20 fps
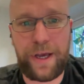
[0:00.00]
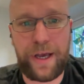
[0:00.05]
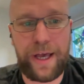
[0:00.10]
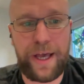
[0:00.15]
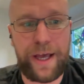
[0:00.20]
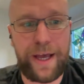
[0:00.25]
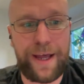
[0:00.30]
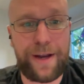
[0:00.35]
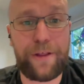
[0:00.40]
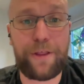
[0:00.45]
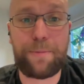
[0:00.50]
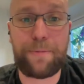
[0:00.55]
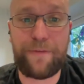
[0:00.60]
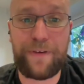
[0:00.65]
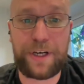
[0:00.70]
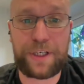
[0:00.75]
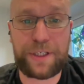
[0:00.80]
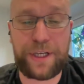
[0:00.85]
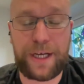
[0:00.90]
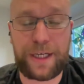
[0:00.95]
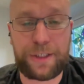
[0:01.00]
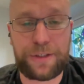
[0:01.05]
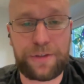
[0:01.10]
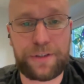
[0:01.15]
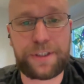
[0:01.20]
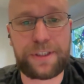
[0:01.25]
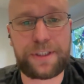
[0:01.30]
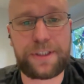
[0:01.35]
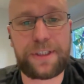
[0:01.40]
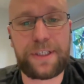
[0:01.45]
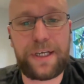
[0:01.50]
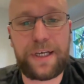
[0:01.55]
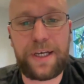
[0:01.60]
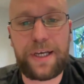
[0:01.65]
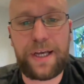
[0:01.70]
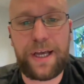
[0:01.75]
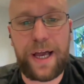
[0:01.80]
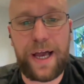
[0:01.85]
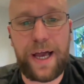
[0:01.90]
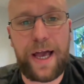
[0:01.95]
Another professional actress
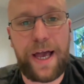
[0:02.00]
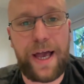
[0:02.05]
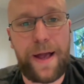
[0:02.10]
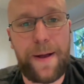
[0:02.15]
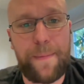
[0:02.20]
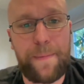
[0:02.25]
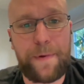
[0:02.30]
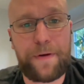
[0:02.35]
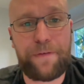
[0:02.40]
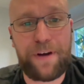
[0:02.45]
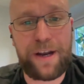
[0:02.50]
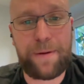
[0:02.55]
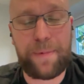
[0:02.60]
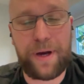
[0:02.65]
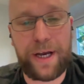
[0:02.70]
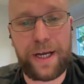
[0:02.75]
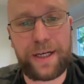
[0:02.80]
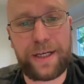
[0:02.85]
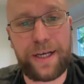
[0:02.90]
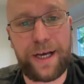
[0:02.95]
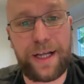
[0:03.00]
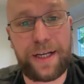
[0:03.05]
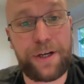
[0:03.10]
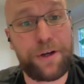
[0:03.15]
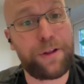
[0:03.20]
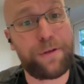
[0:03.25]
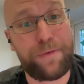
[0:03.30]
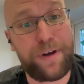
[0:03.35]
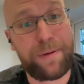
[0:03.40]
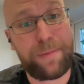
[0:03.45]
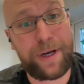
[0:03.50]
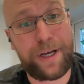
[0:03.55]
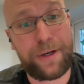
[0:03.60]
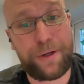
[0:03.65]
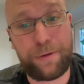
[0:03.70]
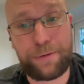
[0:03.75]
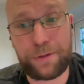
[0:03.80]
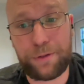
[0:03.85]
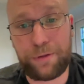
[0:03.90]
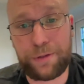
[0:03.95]
and a friend of mine, and another friend of
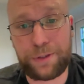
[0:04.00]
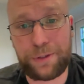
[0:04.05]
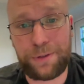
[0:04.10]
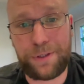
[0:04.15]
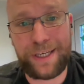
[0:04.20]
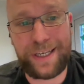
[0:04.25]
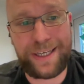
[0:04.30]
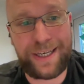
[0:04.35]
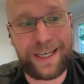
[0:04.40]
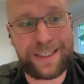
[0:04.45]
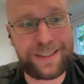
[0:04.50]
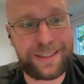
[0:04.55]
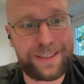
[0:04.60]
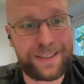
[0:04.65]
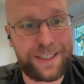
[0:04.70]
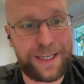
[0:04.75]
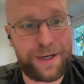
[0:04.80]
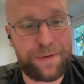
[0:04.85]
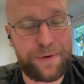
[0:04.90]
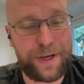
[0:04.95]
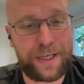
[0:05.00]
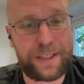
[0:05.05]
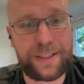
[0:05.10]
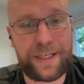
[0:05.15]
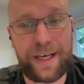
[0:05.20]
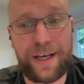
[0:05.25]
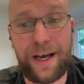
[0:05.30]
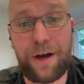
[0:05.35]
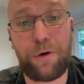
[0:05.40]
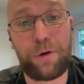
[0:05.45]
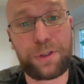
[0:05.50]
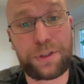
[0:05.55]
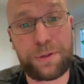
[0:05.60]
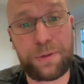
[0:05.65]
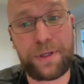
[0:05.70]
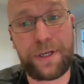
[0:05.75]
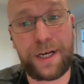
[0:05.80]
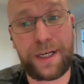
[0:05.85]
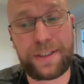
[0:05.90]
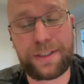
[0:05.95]
mine who's also a casting director,
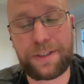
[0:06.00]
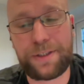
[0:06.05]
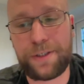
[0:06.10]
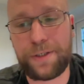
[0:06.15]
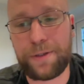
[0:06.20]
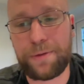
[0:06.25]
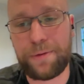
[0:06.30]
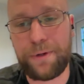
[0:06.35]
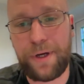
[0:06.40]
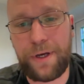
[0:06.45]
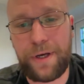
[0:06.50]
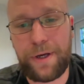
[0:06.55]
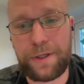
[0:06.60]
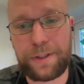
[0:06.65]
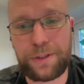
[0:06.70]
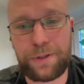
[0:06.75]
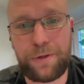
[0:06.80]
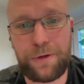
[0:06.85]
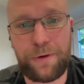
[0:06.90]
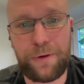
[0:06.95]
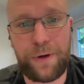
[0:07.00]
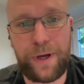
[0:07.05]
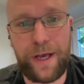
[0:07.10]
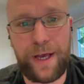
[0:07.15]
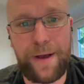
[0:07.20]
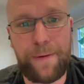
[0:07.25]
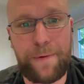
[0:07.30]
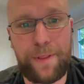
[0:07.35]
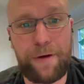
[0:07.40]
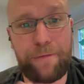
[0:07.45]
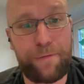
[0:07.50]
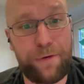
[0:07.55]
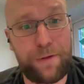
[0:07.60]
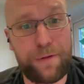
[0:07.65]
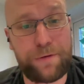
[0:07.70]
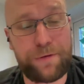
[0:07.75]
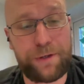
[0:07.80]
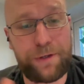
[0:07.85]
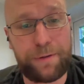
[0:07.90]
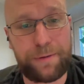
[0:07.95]
also an actor too. So without
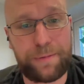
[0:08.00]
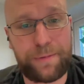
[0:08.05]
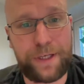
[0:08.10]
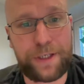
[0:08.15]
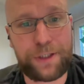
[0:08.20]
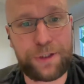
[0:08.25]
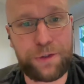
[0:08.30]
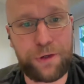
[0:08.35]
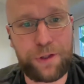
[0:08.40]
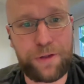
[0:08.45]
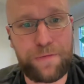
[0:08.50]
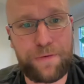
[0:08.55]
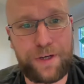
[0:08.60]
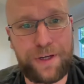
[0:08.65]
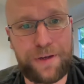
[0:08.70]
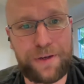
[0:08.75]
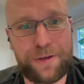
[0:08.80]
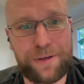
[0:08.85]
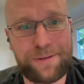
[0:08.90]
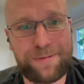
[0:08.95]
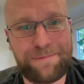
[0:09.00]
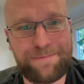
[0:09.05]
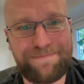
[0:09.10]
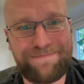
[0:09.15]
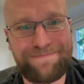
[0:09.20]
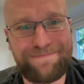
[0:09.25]
further ado, enjoy the video.